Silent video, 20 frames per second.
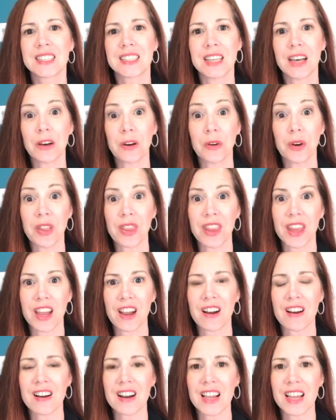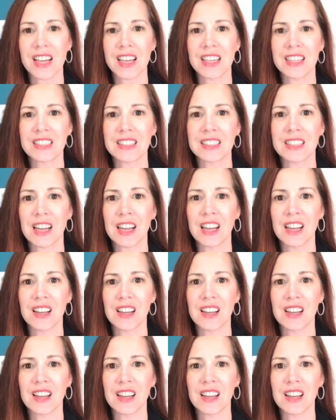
So there is a